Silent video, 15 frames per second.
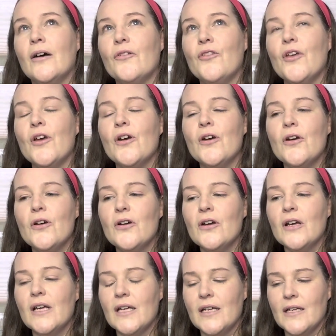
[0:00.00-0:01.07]
there
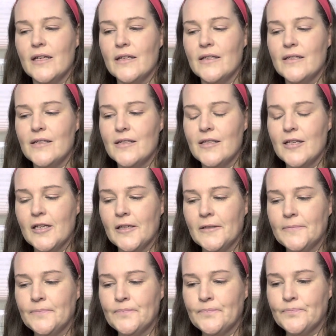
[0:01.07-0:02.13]
is,
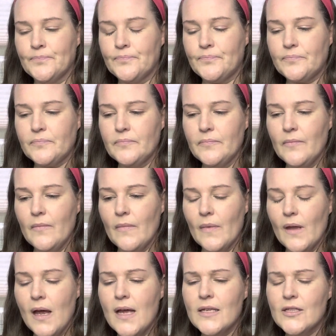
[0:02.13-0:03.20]

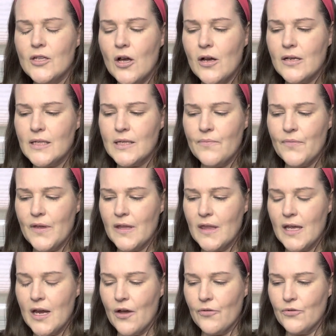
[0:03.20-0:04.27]
I saw something
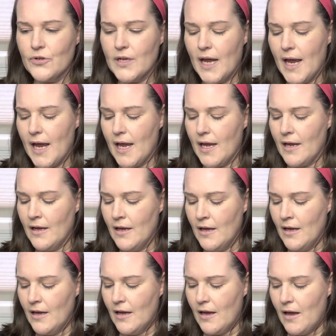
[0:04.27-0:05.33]
the other day,
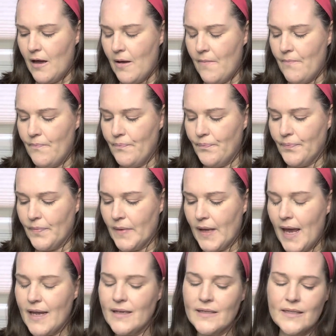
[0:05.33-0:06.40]

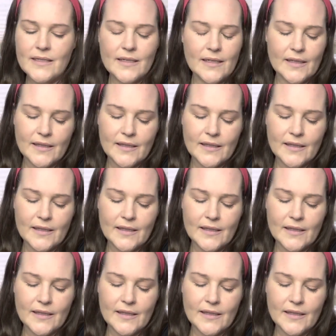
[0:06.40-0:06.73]
and